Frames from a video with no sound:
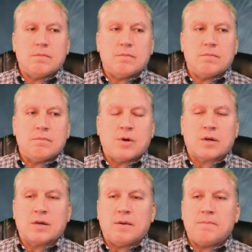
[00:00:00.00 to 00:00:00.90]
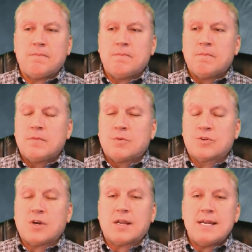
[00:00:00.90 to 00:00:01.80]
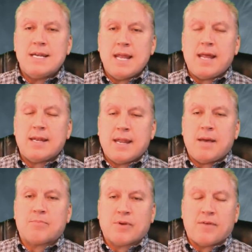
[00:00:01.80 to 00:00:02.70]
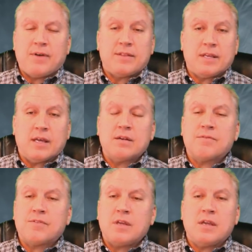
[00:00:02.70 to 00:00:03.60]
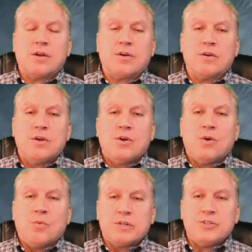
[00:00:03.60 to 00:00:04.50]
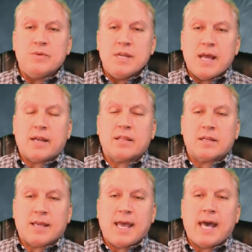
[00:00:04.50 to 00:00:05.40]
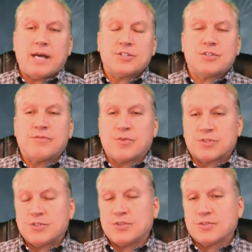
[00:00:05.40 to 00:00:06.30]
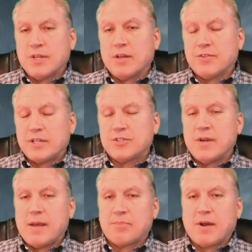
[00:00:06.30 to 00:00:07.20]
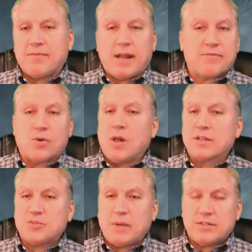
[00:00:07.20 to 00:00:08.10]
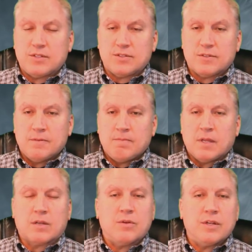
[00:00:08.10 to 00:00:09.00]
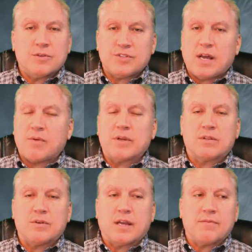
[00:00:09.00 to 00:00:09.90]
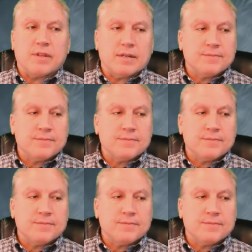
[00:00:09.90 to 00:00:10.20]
markup. We're talking net profit. At the end of the year, what you netted in cash versus your sales, that's your net profit. After all expenses, including your salary, including everything.